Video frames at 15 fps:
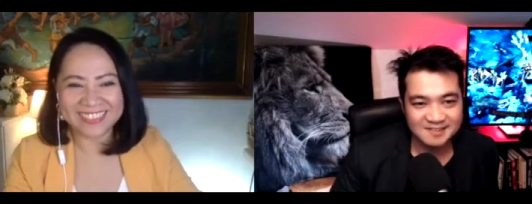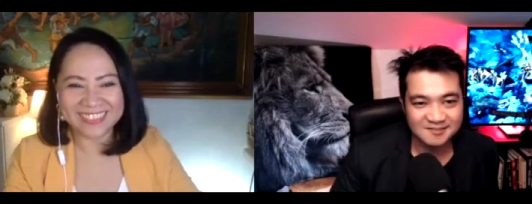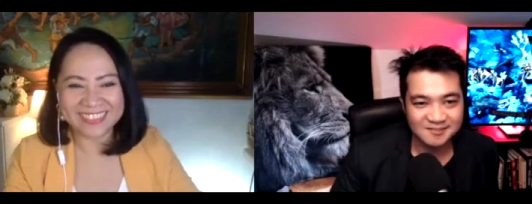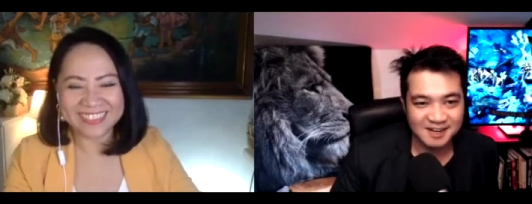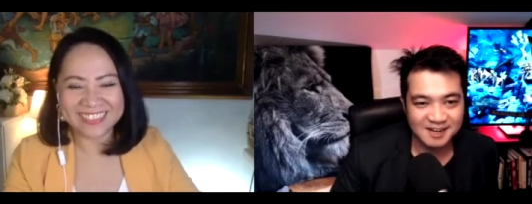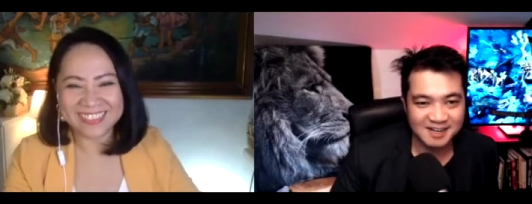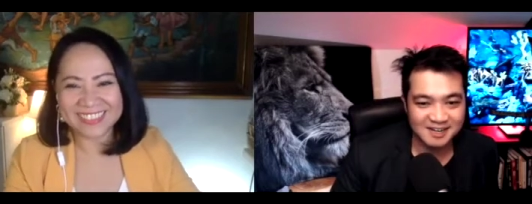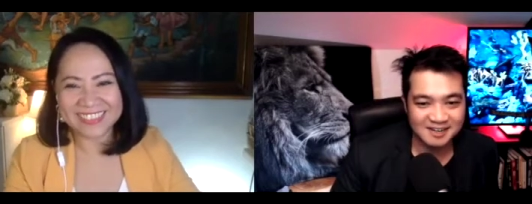
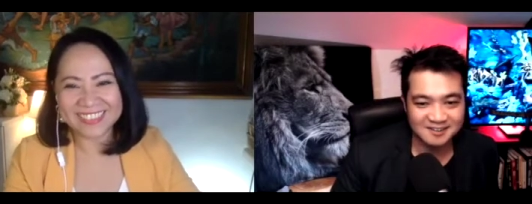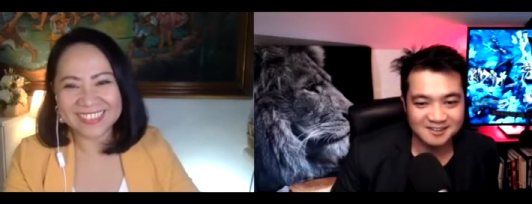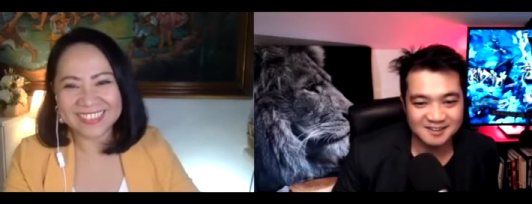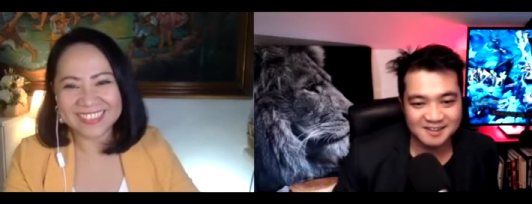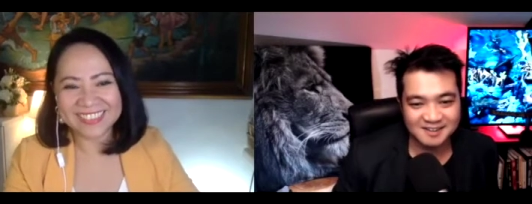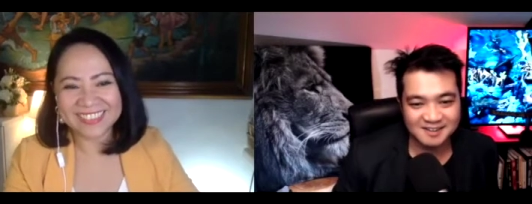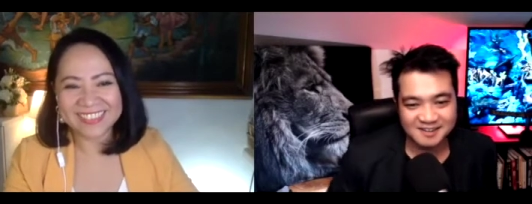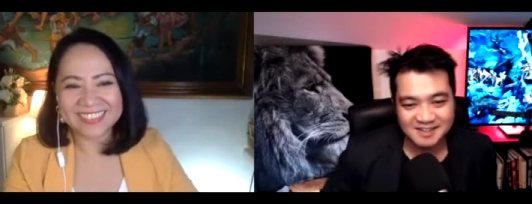Speaker 1: wow.
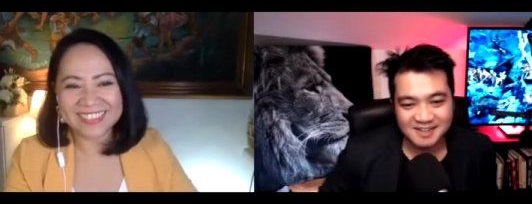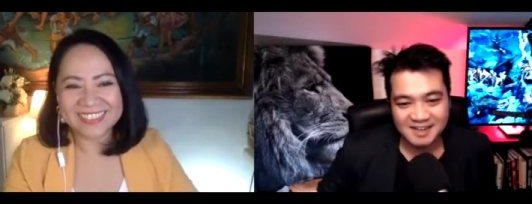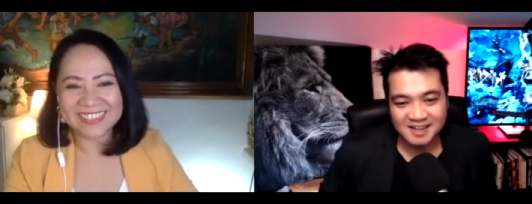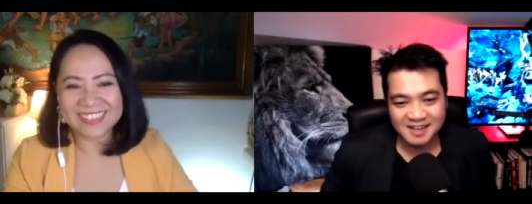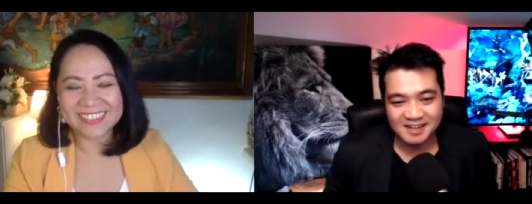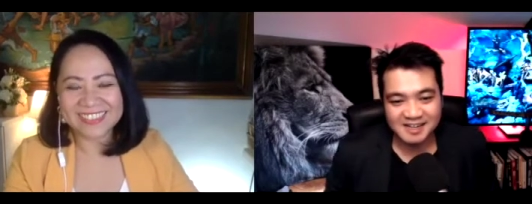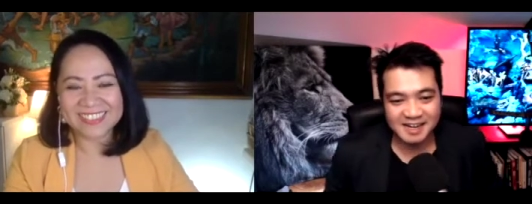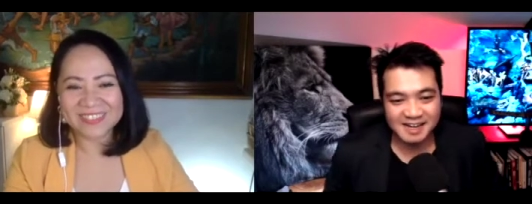
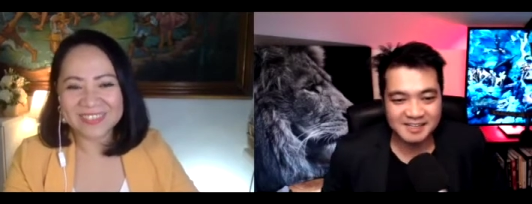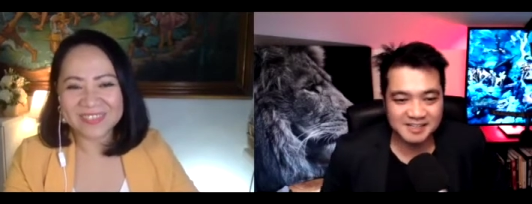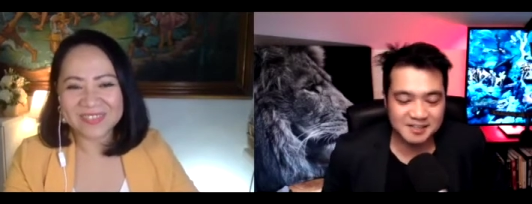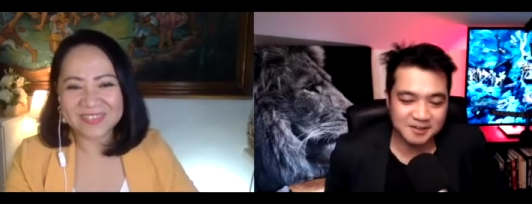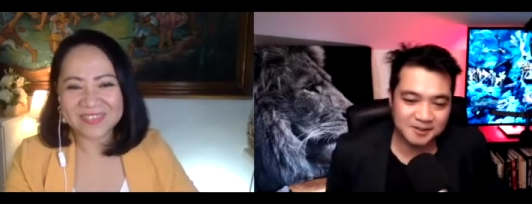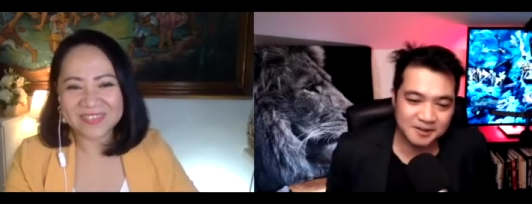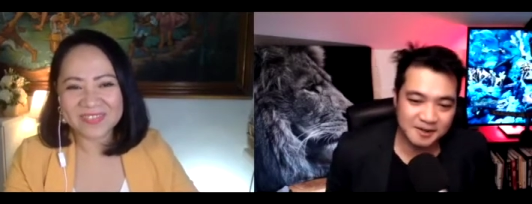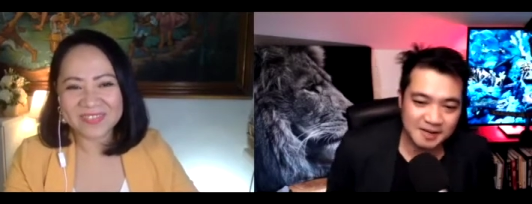Okay,
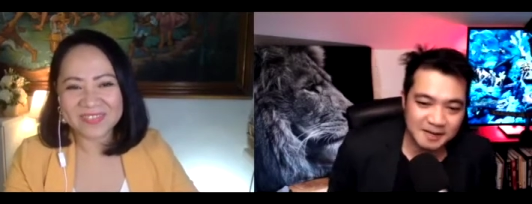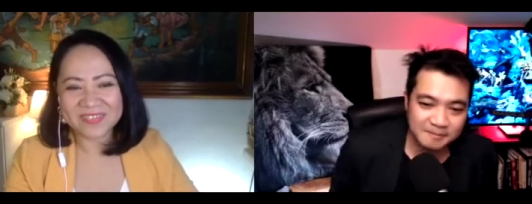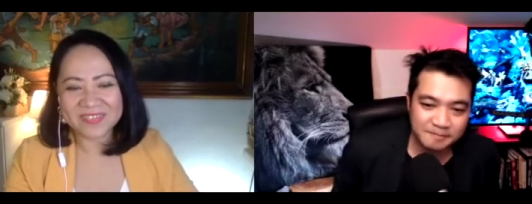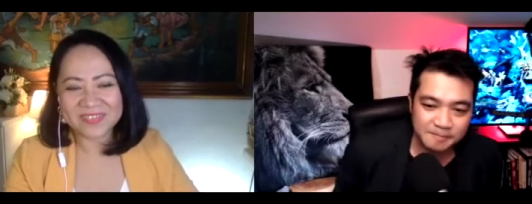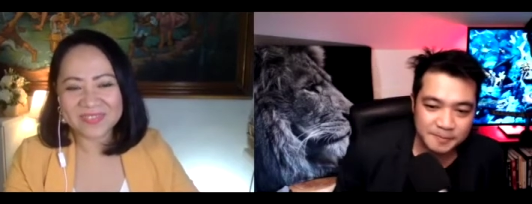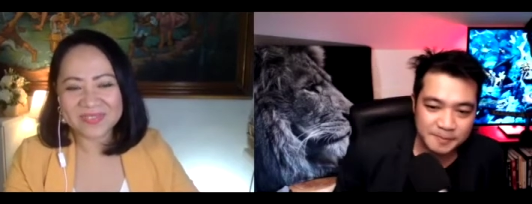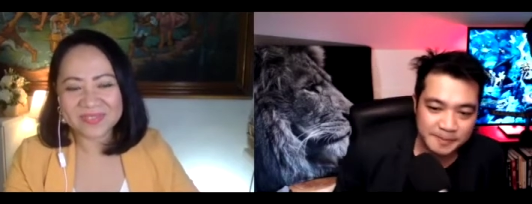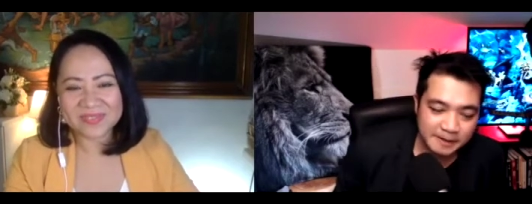so
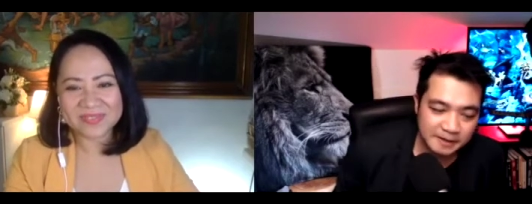um,